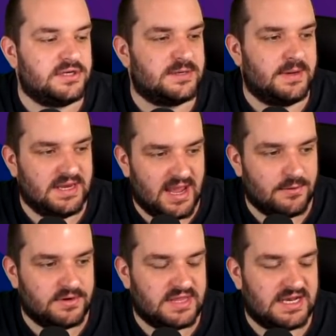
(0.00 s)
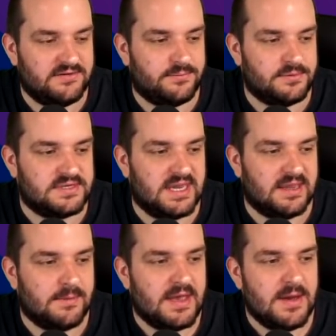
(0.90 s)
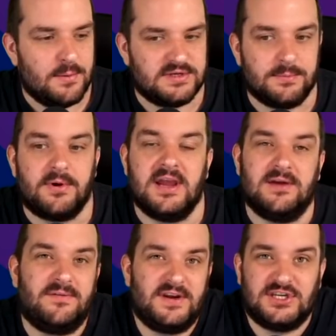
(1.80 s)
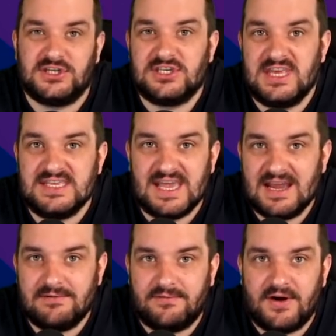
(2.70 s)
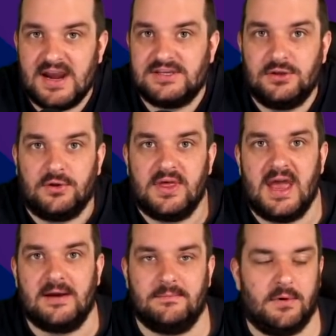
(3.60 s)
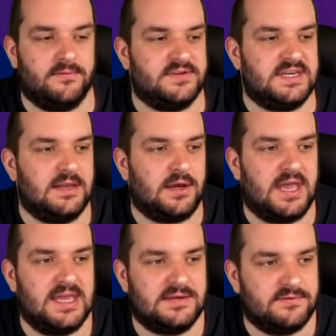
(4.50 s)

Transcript: to be nailed in that Liverpool team with some pretty good fixtures. Just the attacking threat is not there, obviously, like it is for